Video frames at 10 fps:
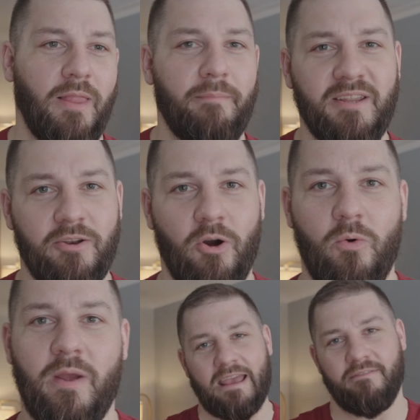Let me
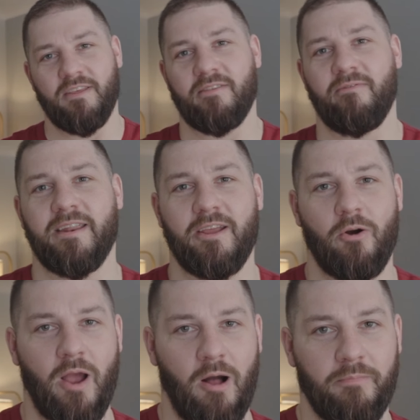know if this video
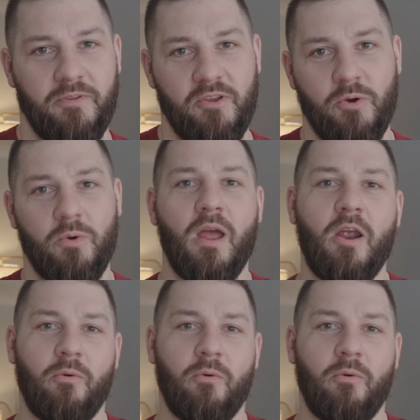helped you